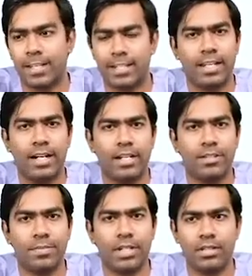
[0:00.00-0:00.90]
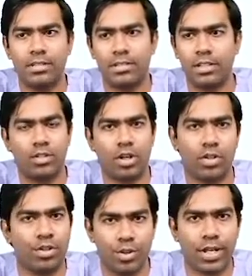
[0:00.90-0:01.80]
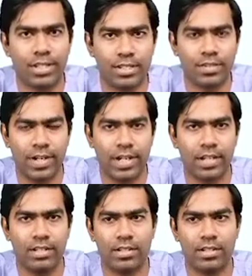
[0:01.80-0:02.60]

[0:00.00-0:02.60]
SAADH means it's not only due to excessive ADH.